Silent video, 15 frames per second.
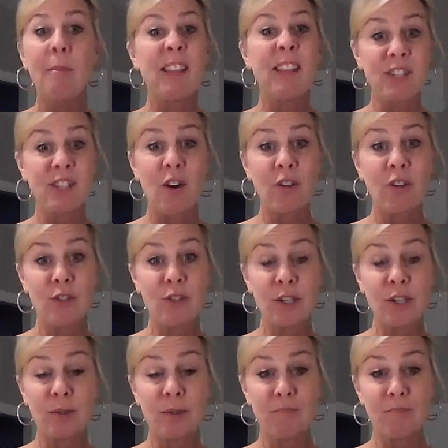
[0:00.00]
but that's all
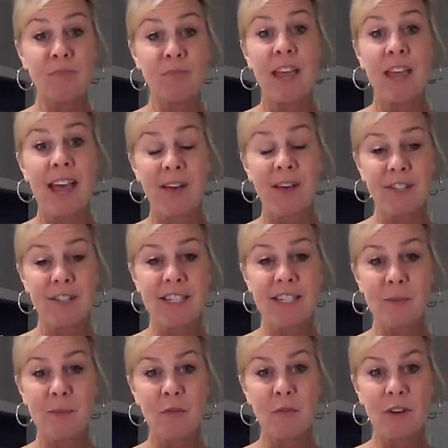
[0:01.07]
you do. Half a
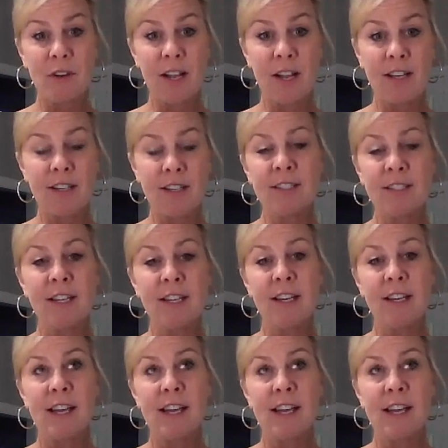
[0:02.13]
teaspoon vanilla,